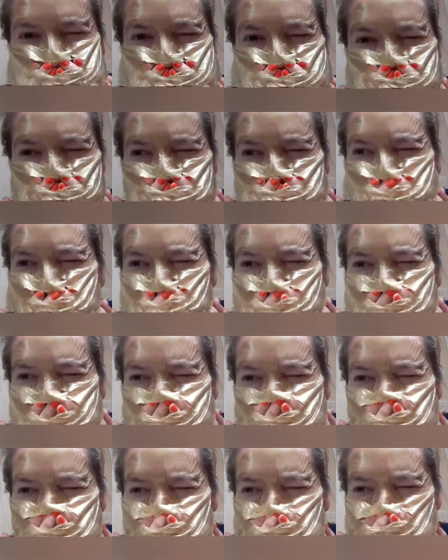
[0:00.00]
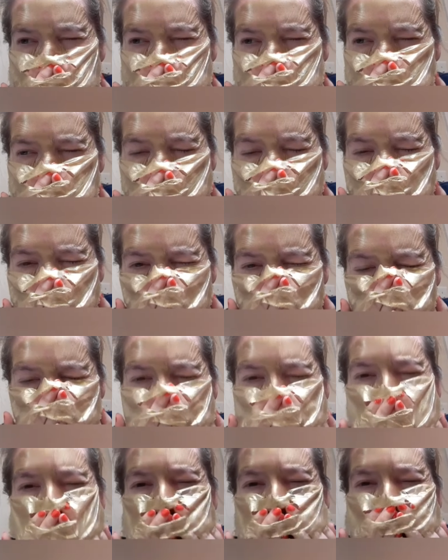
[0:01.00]
and younger.
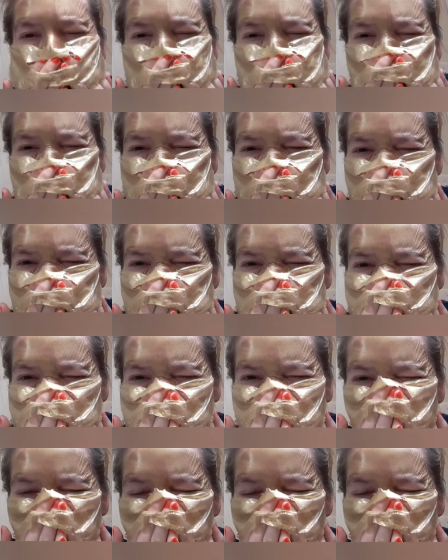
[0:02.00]
Oh my goodness.